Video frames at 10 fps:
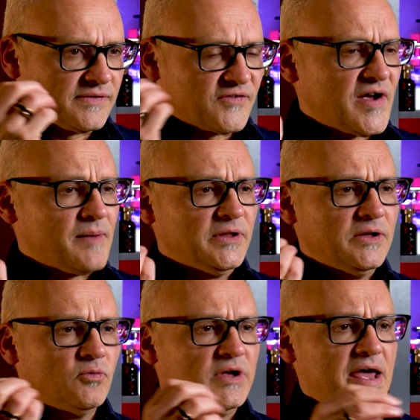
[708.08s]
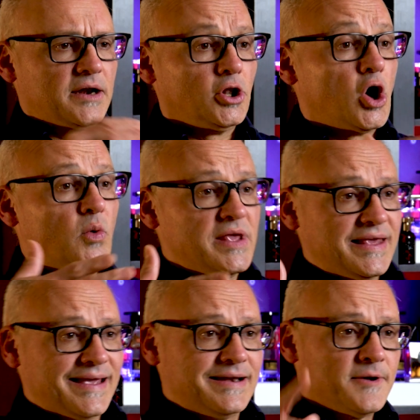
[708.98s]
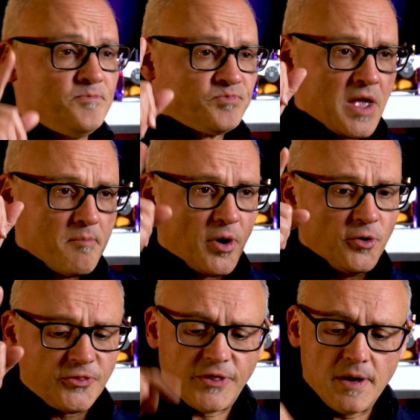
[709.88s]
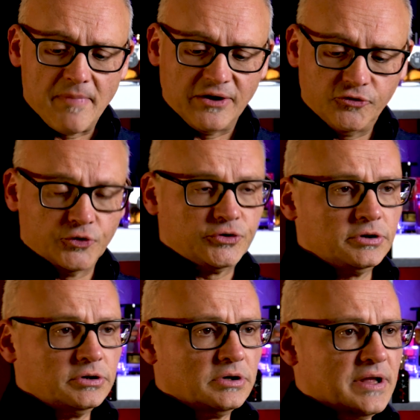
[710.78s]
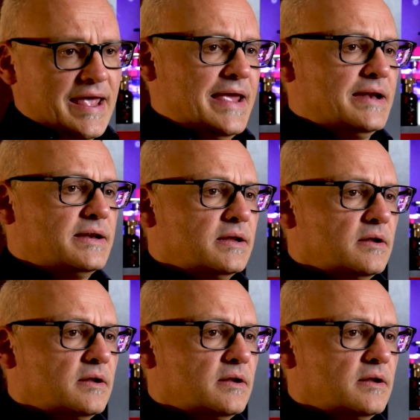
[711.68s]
as a family, we had a long weekend. Both my daughter and